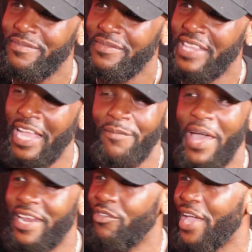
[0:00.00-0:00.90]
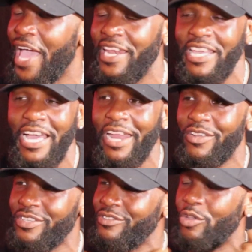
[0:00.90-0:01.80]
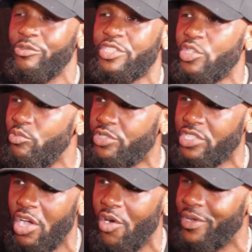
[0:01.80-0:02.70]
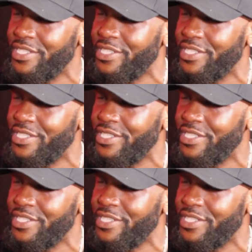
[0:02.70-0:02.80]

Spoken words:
Yeah. Like I'm not no guy in there. I don't in a suit song.